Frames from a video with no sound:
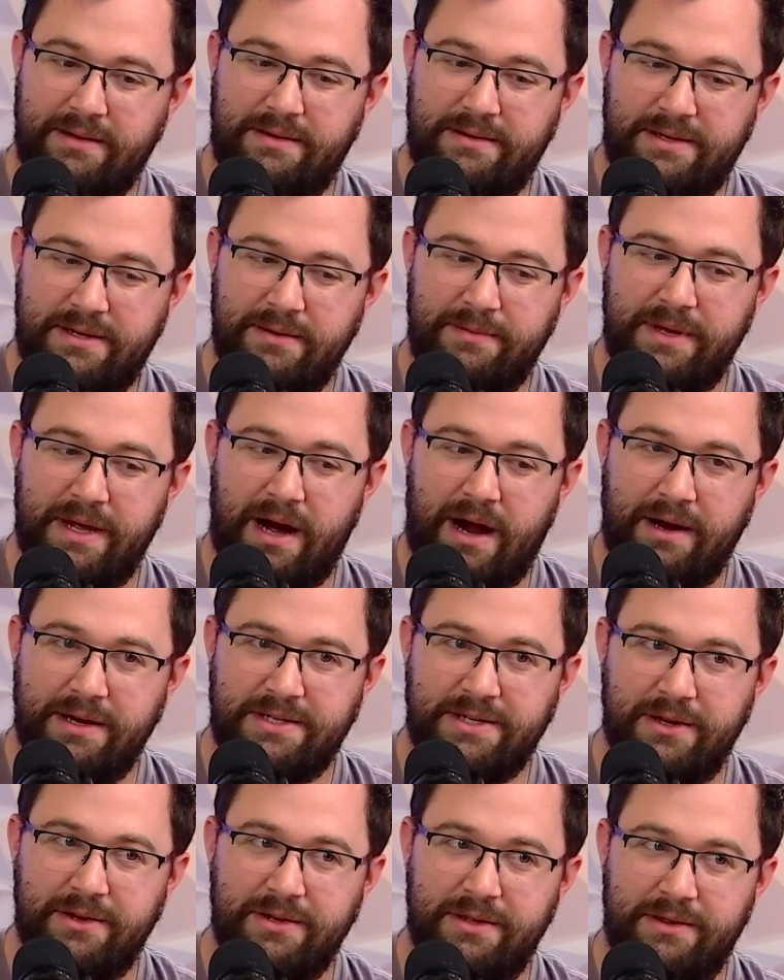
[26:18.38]
to be
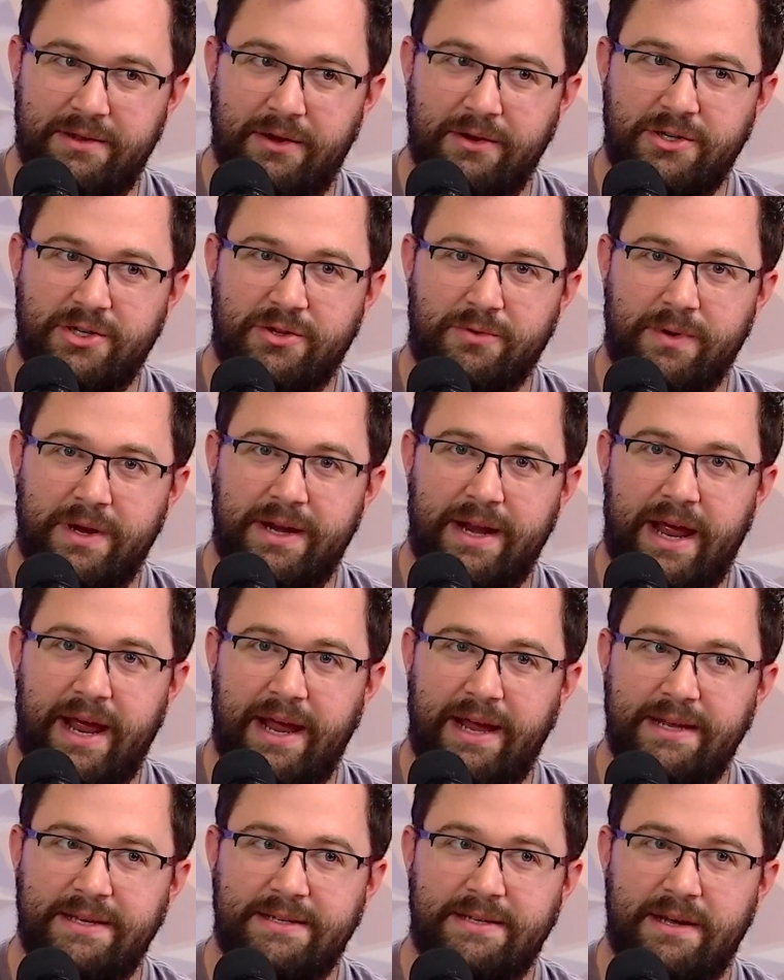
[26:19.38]
honest, those 3
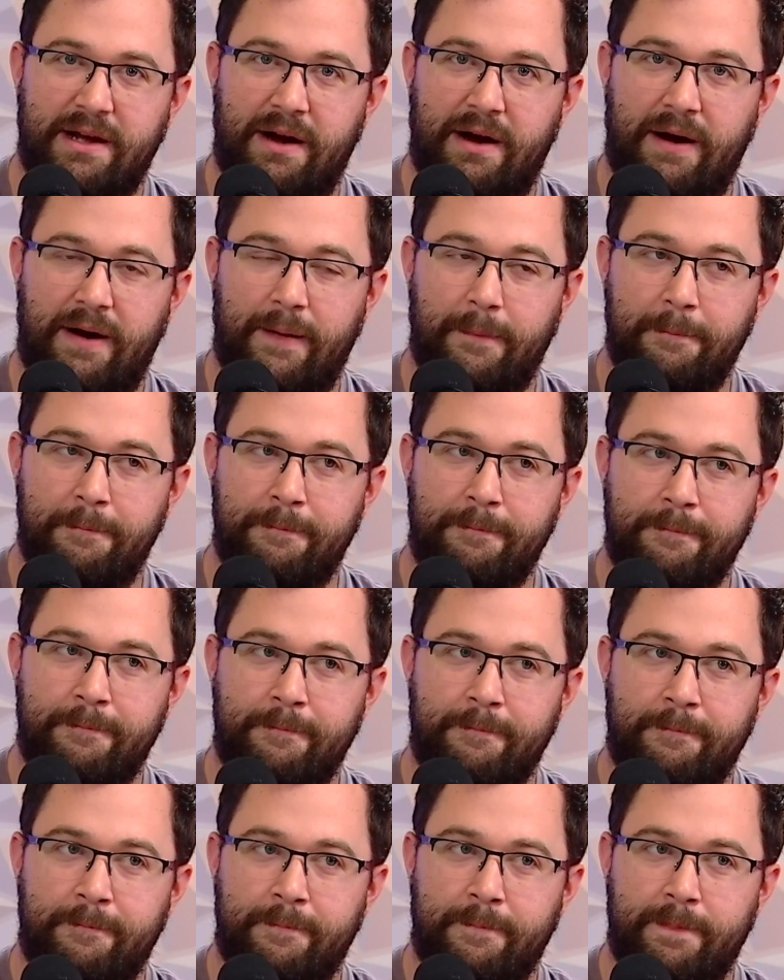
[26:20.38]
days,
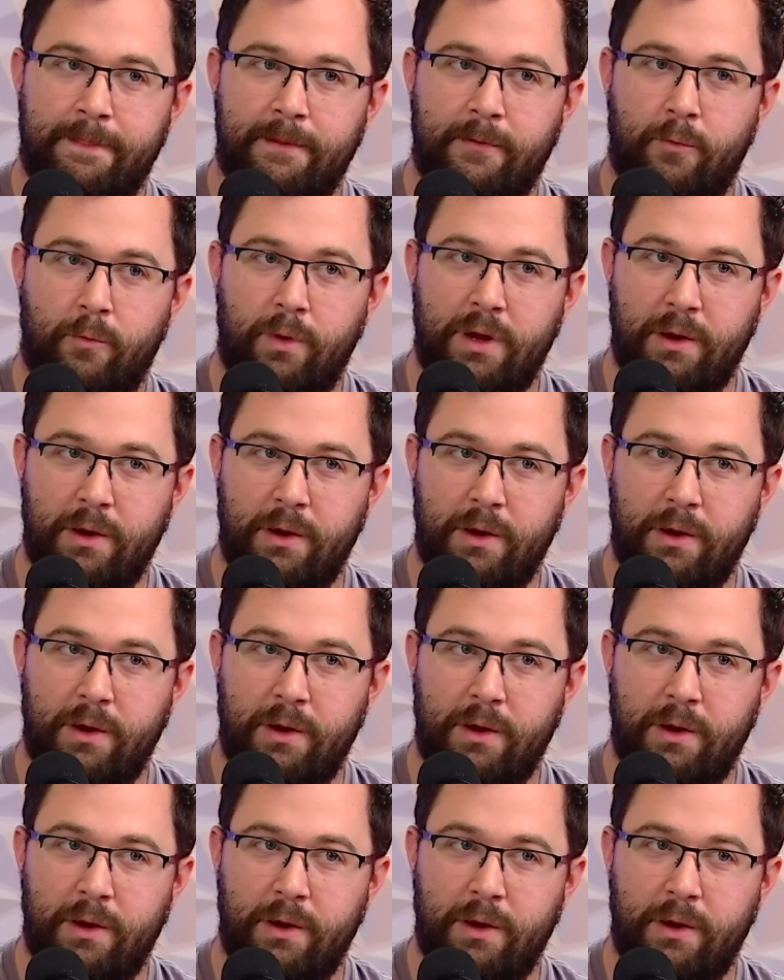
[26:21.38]
we